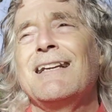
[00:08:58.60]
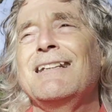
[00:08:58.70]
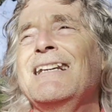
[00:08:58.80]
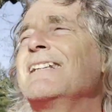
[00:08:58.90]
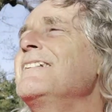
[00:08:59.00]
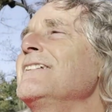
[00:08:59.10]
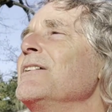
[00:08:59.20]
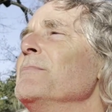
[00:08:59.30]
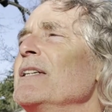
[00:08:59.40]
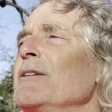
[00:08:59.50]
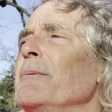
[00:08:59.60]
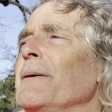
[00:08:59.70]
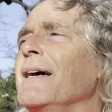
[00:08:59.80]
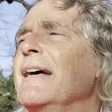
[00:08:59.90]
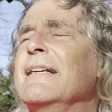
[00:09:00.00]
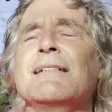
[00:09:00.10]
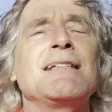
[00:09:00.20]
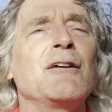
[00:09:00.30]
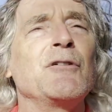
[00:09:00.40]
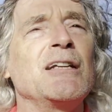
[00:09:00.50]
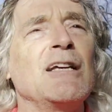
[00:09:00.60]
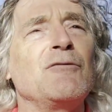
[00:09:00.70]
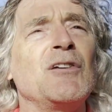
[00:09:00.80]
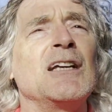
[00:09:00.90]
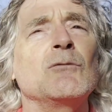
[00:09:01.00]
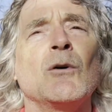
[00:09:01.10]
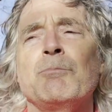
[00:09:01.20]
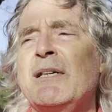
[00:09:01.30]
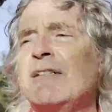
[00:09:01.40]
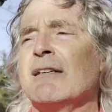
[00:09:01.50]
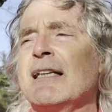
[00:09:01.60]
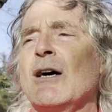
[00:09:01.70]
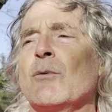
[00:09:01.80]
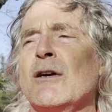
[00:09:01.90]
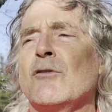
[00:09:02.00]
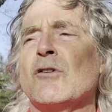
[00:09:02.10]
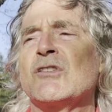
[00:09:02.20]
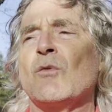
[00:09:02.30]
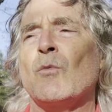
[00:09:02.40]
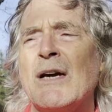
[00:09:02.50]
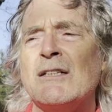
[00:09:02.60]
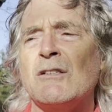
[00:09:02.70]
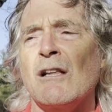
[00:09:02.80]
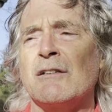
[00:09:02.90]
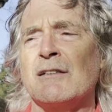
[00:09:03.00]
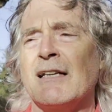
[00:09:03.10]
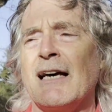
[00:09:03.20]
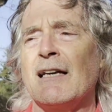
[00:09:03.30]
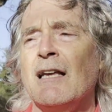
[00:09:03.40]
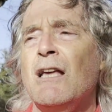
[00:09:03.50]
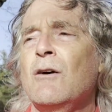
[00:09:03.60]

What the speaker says: Yes, it's a miserable height, 78 feet. Well, piss on that. We have oaks way taller than that.